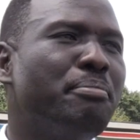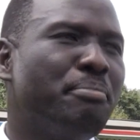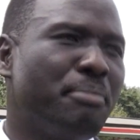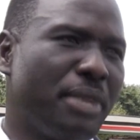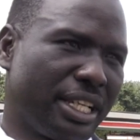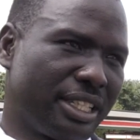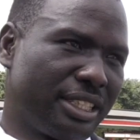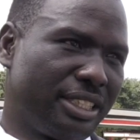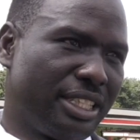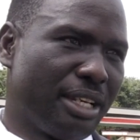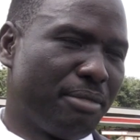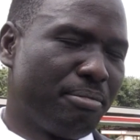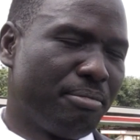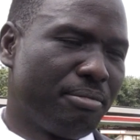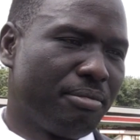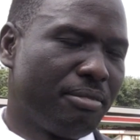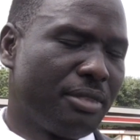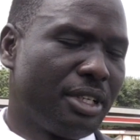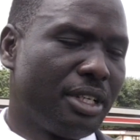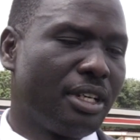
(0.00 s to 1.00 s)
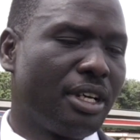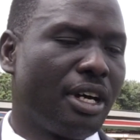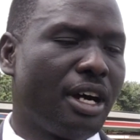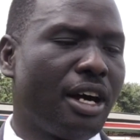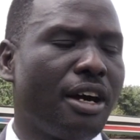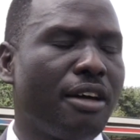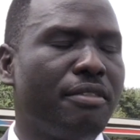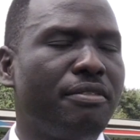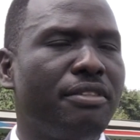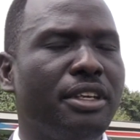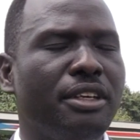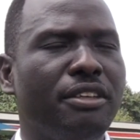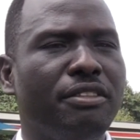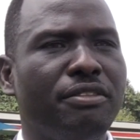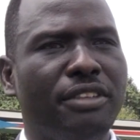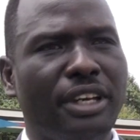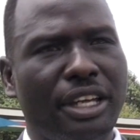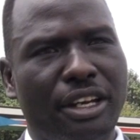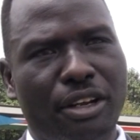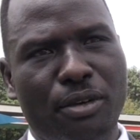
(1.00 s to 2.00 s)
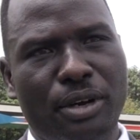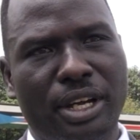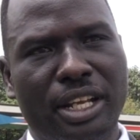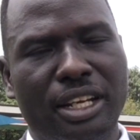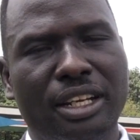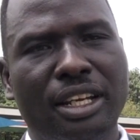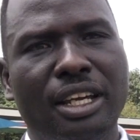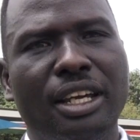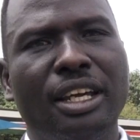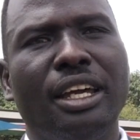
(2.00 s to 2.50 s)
make them be very well.